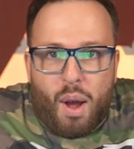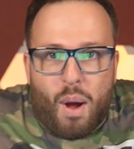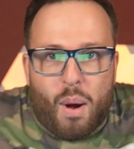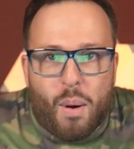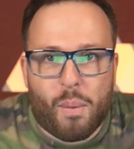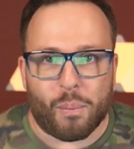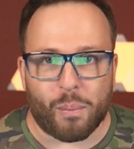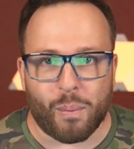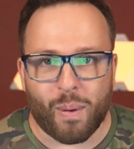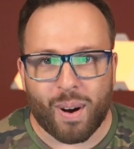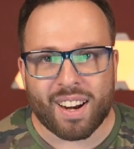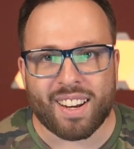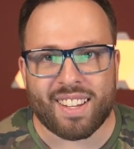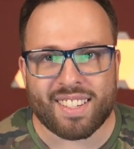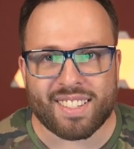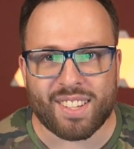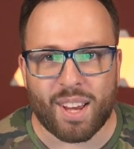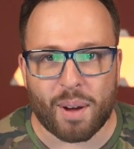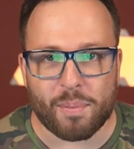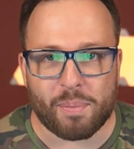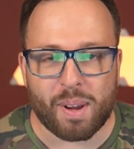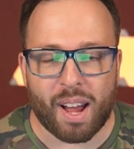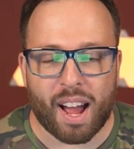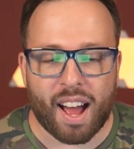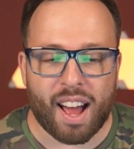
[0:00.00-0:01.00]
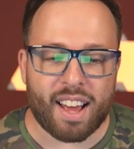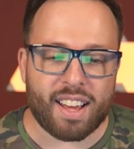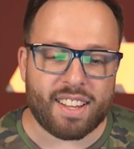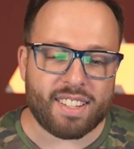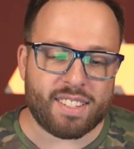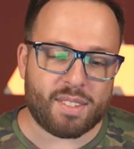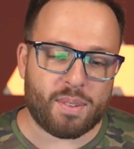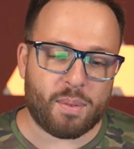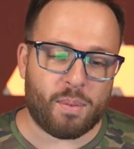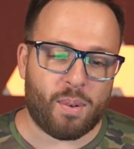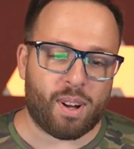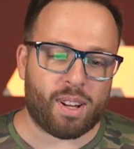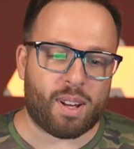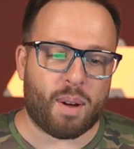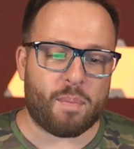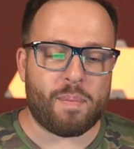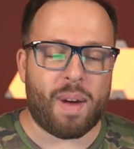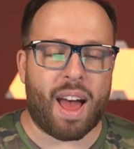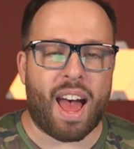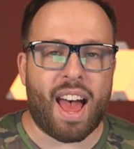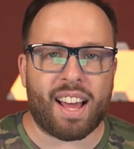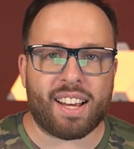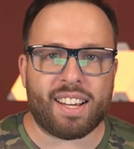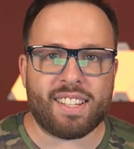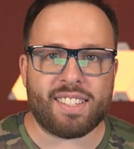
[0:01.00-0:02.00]
What is up, guys? Welcome
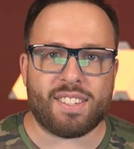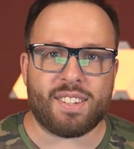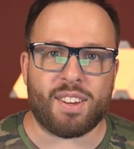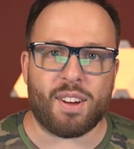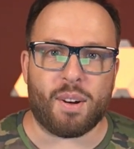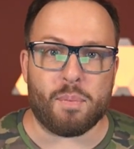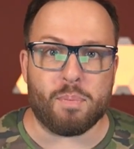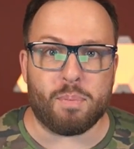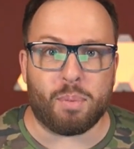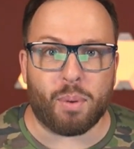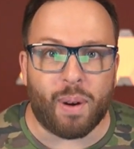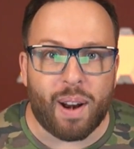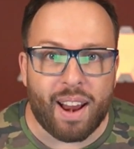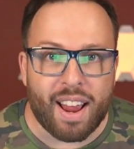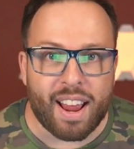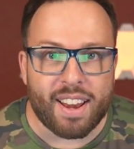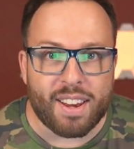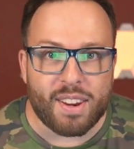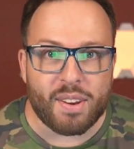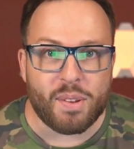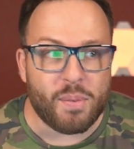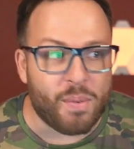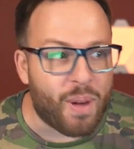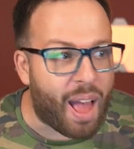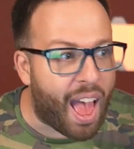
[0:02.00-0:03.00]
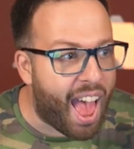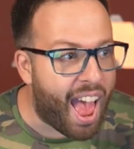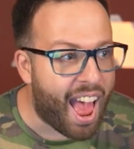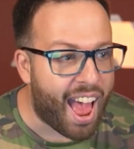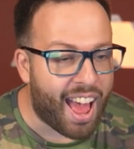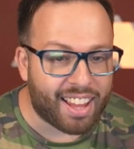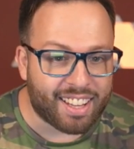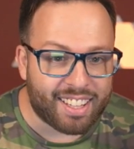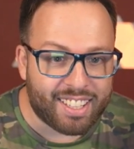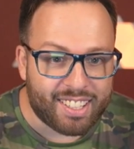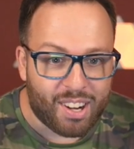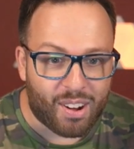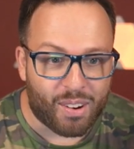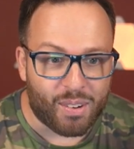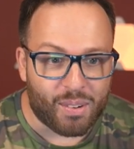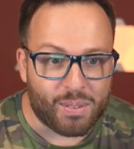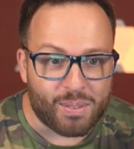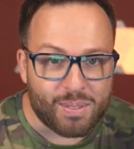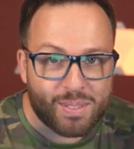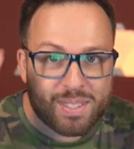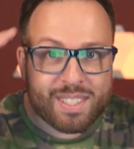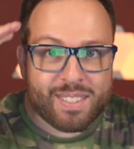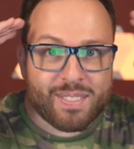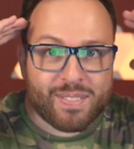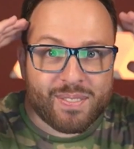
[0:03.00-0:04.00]
back to a brand new
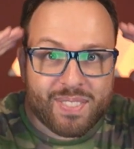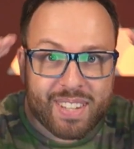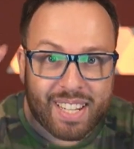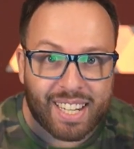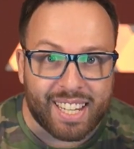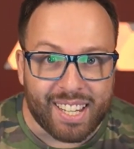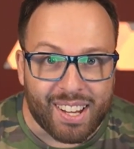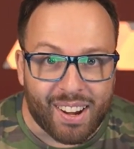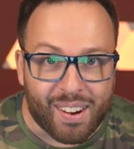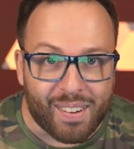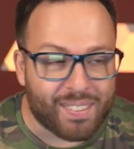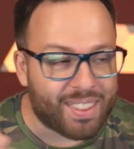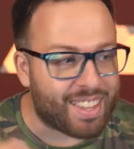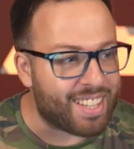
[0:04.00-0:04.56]
Allenownz video.